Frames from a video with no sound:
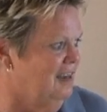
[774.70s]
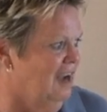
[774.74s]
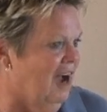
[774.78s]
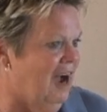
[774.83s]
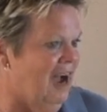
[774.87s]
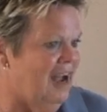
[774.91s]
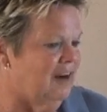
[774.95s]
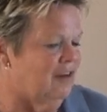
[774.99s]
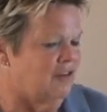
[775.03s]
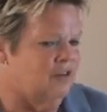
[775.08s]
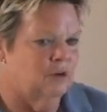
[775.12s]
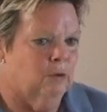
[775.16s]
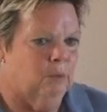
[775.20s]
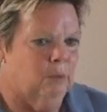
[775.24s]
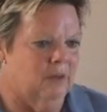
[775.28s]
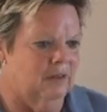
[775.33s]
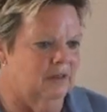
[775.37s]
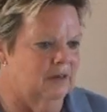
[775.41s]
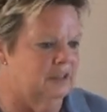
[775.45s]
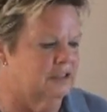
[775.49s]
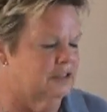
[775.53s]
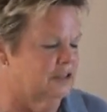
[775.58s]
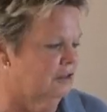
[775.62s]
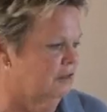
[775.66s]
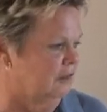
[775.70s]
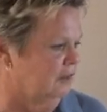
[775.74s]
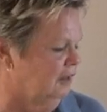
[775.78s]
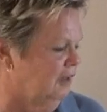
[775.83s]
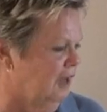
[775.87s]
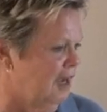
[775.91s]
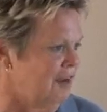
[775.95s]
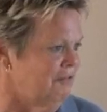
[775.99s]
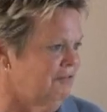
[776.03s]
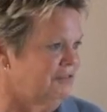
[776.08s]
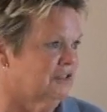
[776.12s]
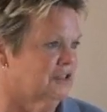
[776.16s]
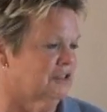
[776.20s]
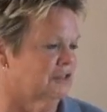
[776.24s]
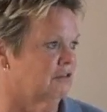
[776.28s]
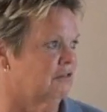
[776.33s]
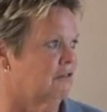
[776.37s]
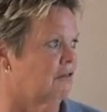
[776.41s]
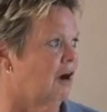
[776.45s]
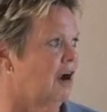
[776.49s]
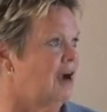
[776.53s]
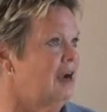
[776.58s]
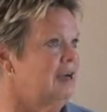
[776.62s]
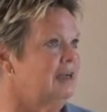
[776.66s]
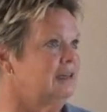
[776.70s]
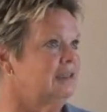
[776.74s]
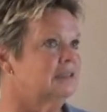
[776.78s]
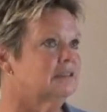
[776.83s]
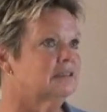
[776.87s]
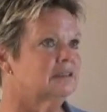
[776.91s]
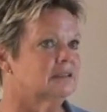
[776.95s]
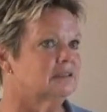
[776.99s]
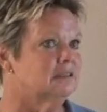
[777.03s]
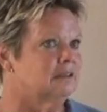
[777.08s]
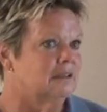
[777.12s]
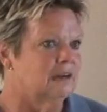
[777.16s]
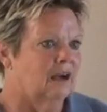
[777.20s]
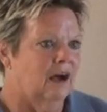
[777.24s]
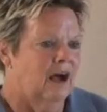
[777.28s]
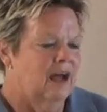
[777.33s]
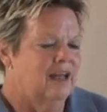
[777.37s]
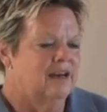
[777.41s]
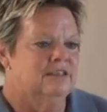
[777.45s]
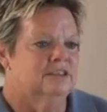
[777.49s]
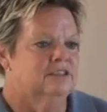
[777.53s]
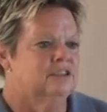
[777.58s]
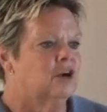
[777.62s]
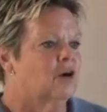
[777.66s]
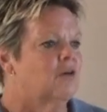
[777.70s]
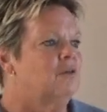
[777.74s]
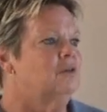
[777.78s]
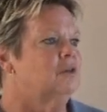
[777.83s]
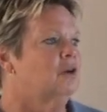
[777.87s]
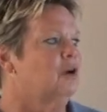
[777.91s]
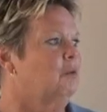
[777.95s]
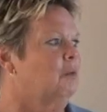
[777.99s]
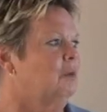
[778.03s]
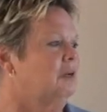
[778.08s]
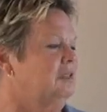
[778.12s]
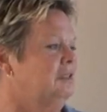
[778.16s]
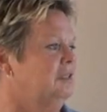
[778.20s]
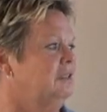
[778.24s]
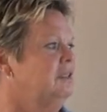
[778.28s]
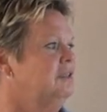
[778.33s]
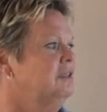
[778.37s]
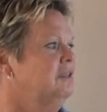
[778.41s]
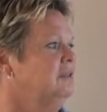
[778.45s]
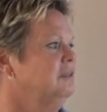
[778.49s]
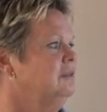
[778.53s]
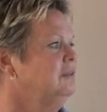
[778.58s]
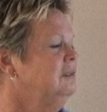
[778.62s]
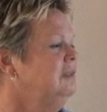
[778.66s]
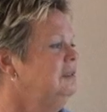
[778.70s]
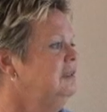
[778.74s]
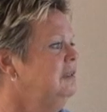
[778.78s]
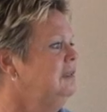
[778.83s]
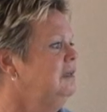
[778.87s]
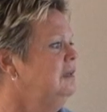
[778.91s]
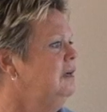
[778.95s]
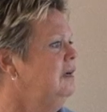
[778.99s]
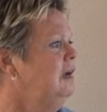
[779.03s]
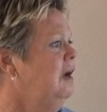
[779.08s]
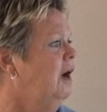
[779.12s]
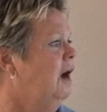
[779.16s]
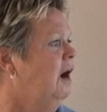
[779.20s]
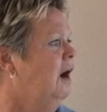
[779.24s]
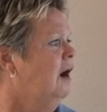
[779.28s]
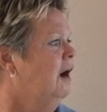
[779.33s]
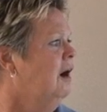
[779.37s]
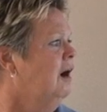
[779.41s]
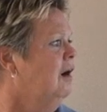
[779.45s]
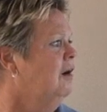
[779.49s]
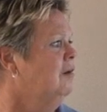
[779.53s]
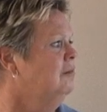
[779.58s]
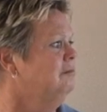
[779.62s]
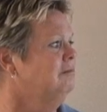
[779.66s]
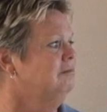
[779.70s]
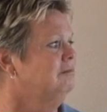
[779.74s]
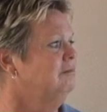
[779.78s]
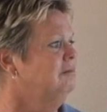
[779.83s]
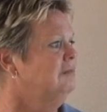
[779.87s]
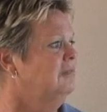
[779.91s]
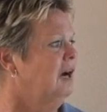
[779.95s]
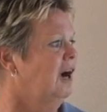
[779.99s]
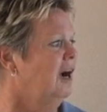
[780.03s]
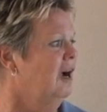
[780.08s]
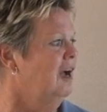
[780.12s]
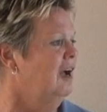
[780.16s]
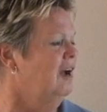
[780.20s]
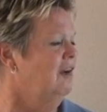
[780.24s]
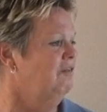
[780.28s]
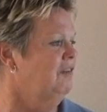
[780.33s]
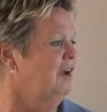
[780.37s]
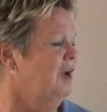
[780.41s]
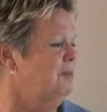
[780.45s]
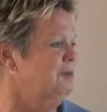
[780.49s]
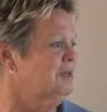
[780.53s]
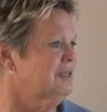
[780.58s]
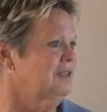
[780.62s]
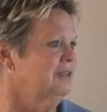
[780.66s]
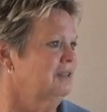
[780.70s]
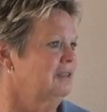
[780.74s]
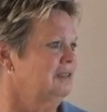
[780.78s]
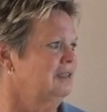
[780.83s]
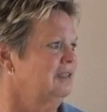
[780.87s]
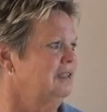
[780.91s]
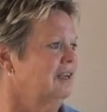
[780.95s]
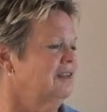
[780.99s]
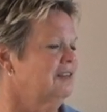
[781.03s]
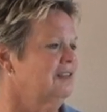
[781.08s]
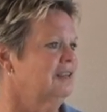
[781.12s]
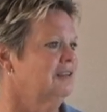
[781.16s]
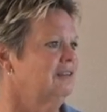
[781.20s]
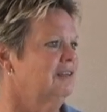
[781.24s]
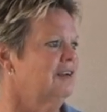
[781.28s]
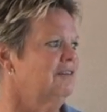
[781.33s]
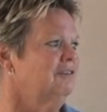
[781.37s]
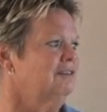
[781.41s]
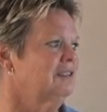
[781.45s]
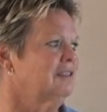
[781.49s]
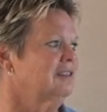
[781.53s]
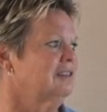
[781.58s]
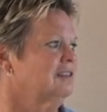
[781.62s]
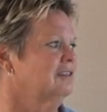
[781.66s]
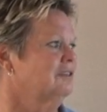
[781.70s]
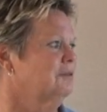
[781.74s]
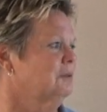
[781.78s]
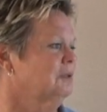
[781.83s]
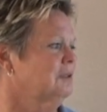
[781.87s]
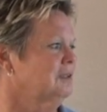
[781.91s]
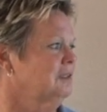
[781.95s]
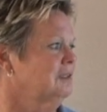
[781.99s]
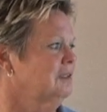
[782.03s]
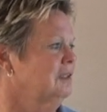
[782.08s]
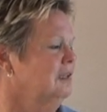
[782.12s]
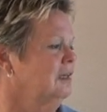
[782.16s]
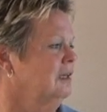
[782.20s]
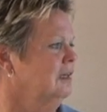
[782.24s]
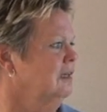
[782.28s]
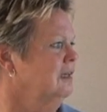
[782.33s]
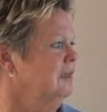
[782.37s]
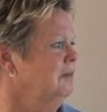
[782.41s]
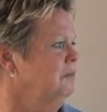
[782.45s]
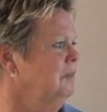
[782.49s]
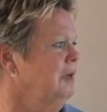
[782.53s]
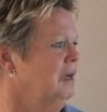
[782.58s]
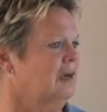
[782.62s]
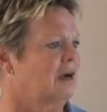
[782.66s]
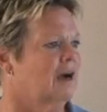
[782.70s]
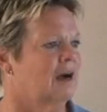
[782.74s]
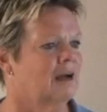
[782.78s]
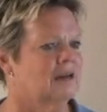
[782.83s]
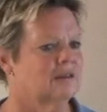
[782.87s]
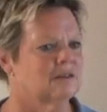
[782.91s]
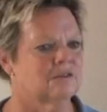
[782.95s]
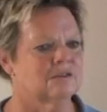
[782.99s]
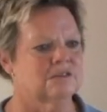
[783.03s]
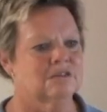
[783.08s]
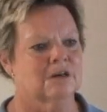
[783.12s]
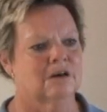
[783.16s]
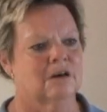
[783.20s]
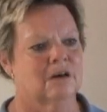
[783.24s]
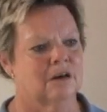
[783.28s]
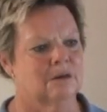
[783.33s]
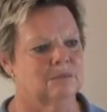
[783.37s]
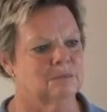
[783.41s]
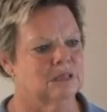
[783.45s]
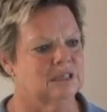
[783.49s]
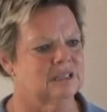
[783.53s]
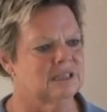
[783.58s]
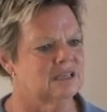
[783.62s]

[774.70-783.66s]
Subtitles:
I don't know whether to turn left, turn right. I don't know what to do. I have absolutely nothing left in this world. My condo's gone, my